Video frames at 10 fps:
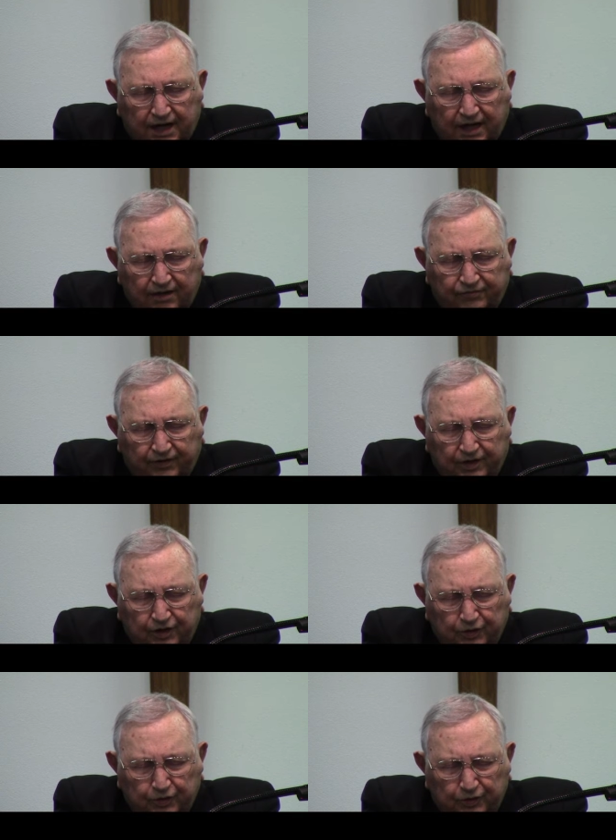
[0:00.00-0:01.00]
to live for
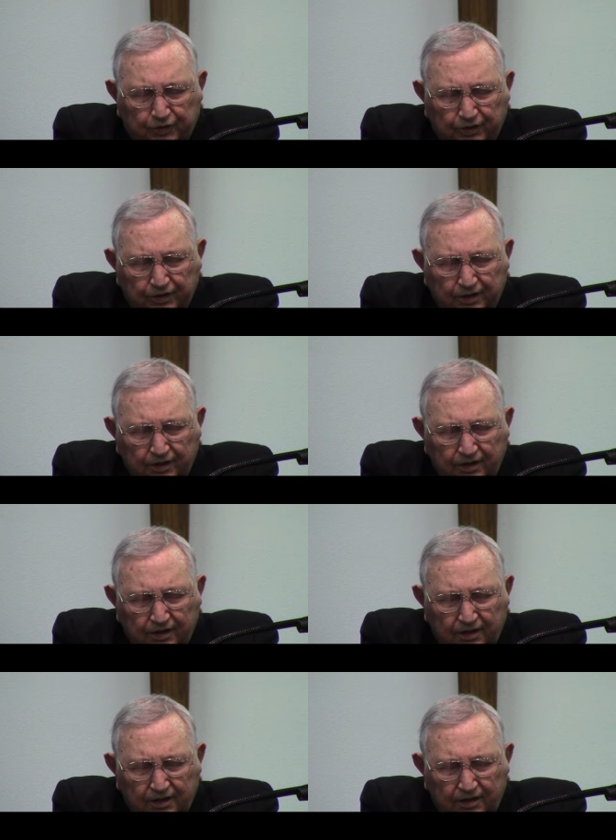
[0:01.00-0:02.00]
you,
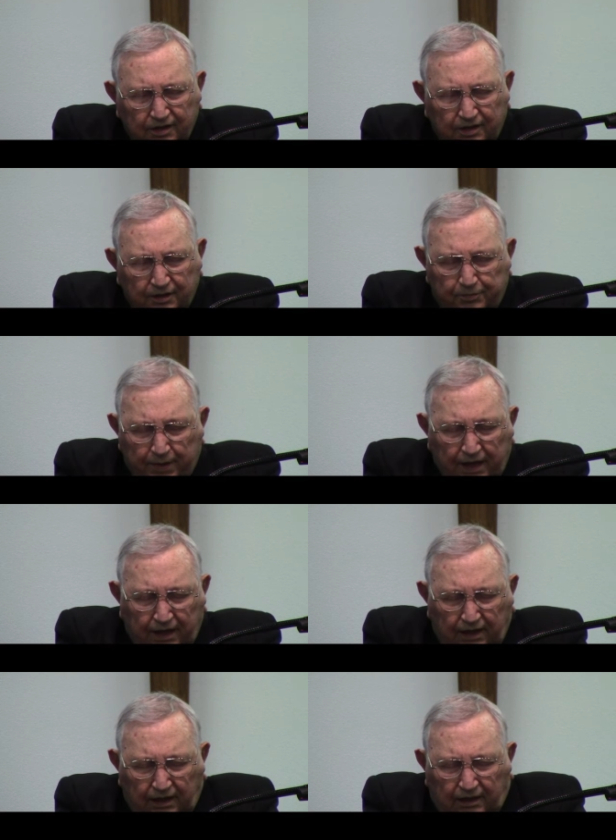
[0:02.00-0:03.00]
to
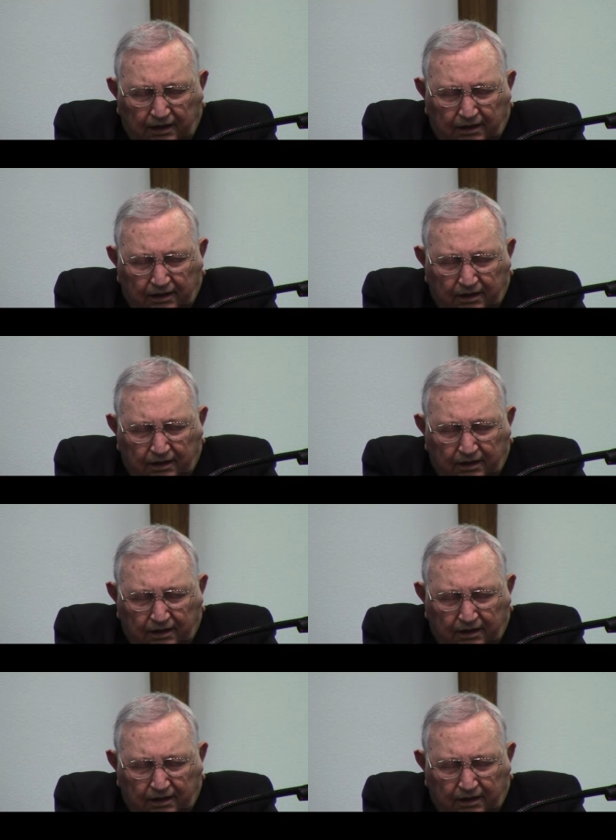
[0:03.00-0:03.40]
be